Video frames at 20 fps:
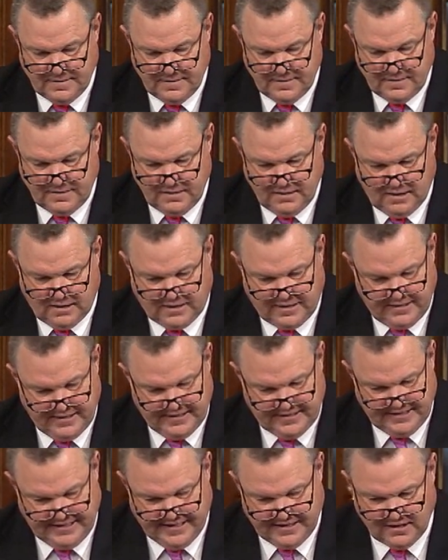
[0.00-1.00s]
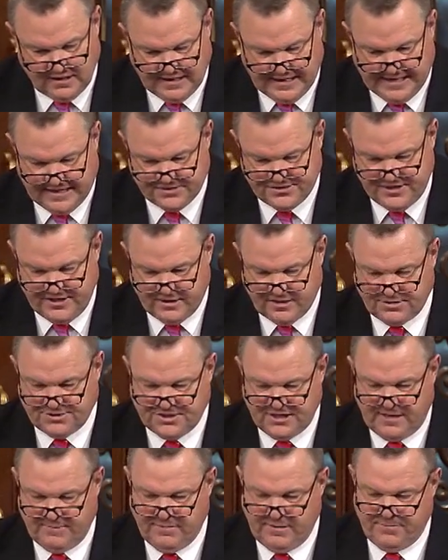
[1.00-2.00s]
Look, at the end of last year,
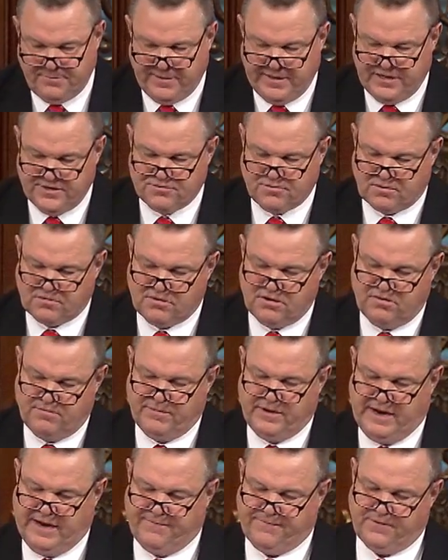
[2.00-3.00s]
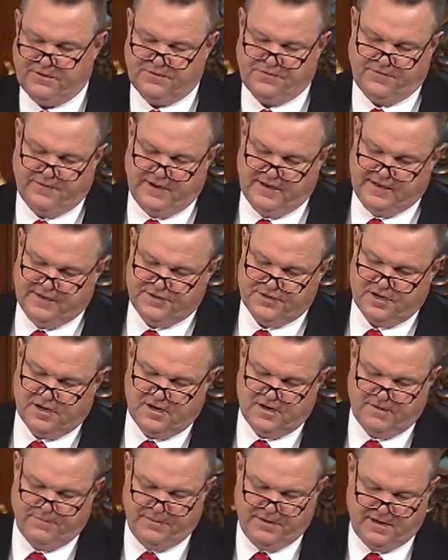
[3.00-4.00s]
CBP's recruitment efforts finally
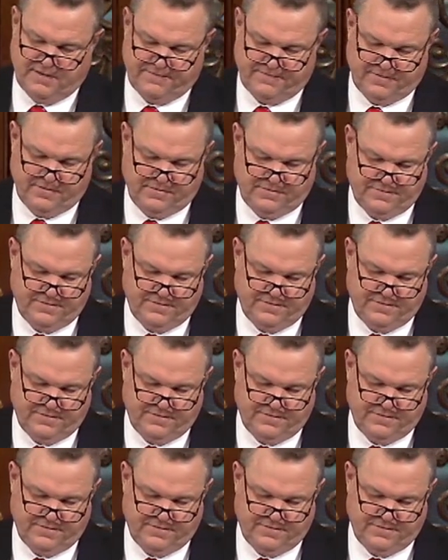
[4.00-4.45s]
started to bear fruit.